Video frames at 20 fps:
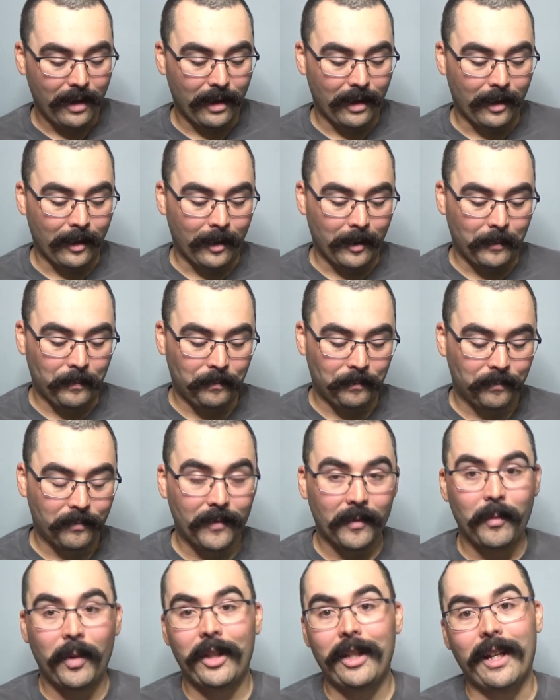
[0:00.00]

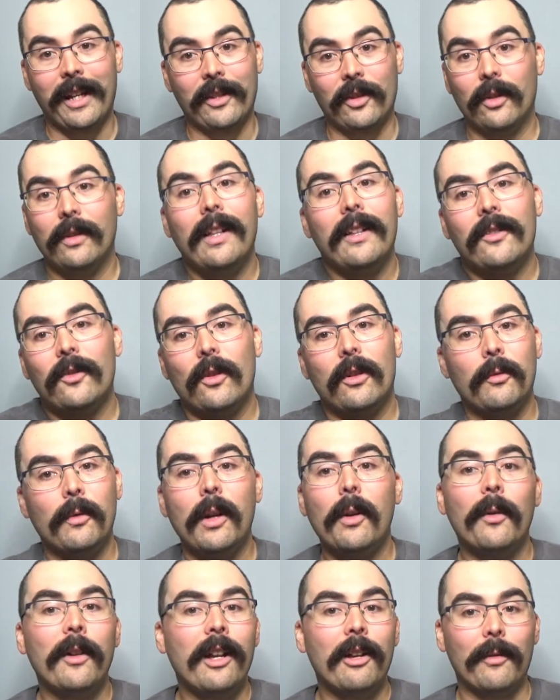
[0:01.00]
But yeah, so that's sort of
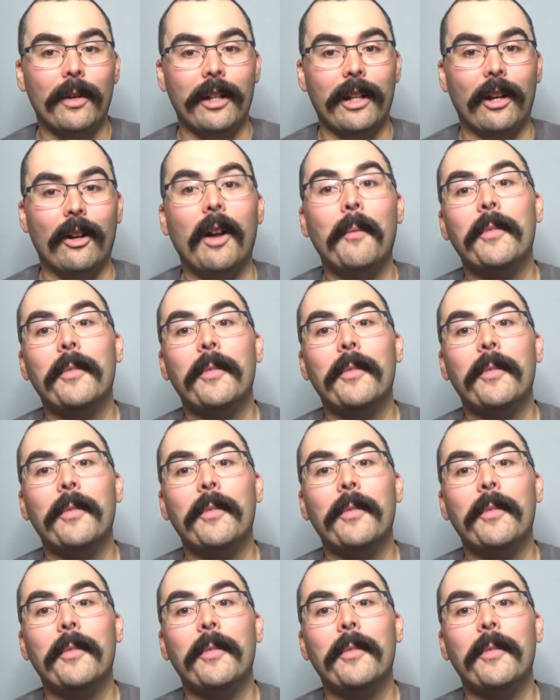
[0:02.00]
where we're at right now.